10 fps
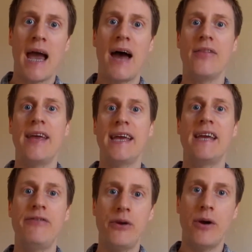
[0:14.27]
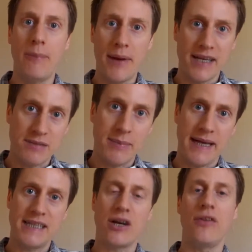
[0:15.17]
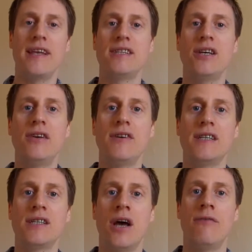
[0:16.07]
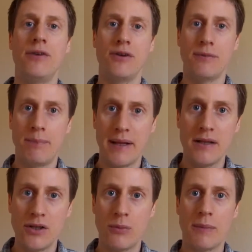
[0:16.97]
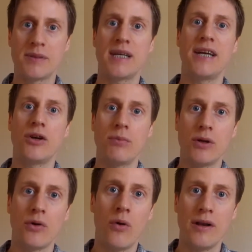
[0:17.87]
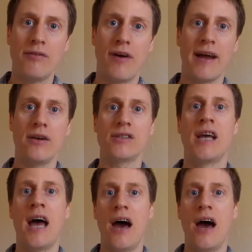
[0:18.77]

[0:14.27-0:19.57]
and they give you a bit of space on their servers for you to build your website, upload all your files,